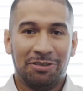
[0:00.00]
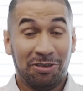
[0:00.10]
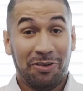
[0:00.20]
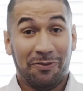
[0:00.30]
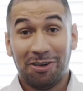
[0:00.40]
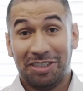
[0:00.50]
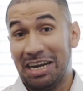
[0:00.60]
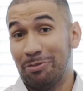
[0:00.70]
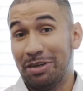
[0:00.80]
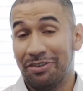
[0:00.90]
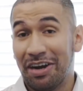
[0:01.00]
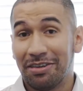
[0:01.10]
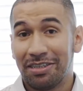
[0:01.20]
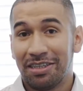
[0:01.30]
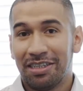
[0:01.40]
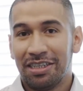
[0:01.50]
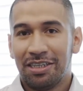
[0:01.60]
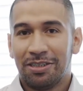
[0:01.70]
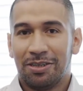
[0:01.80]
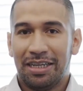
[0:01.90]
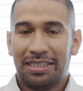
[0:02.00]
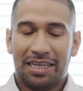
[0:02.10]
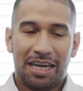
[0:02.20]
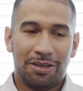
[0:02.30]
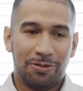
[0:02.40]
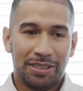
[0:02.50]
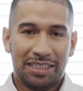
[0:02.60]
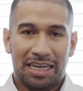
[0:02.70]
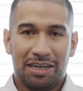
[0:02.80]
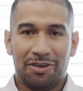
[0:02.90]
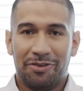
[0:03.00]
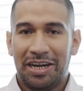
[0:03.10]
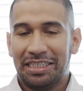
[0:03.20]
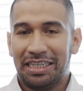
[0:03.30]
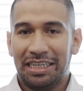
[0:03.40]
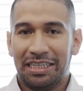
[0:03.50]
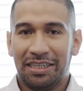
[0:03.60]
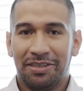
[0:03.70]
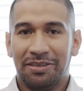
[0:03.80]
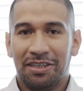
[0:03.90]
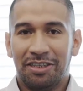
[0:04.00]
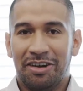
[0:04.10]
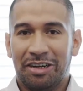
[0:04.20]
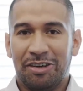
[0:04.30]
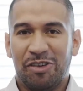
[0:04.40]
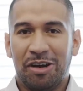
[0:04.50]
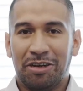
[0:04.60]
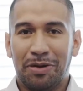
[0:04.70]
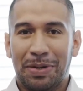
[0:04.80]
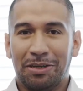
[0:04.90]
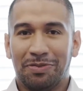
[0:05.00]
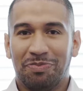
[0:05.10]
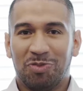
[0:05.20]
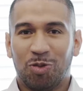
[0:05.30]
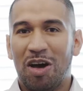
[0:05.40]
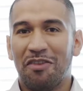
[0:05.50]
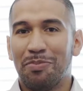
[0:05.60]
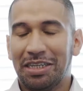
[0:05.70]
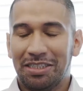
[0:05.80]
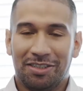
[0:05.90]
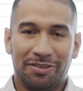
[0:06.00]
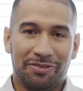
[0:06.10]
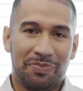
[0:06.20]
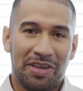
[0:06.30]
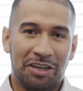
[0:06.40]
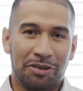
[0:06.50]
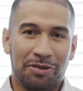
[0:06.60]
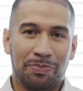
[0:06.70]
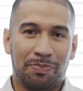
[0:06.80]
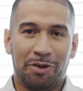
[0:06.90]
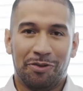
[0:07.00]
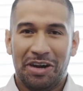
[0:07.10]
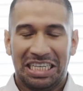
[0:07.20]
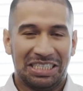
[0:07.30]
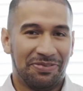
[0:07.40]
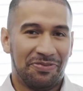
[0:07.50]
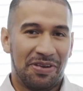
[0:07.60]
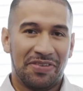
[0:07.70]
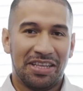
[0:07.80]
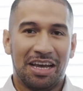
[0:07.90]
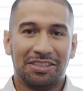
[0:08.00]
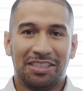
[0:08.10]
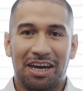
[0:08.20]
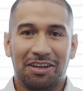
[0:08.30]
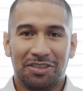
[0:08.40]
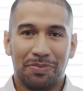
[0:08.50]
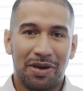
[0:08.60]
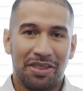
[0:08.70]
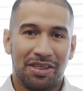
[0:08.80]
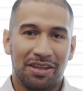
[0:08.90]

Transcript: your first equity round. So let's say you intend on raising your equity round in about 12 months, and your burn rate is $50,000 a month.